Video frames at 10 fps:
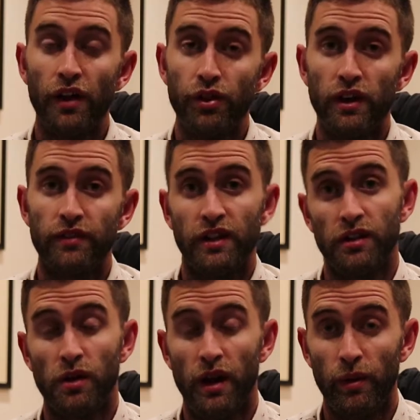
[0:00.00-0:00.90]
I thought I've
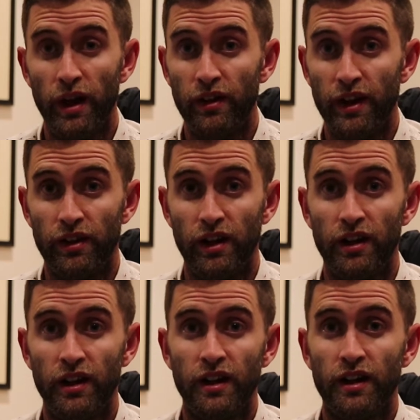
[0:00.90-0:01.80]
done quite well here
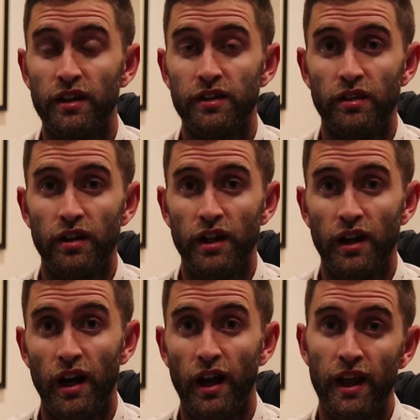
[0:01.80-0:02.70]
though,
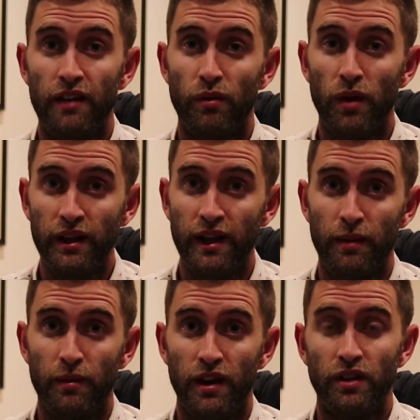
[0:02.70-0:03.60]
considering I only have one camera.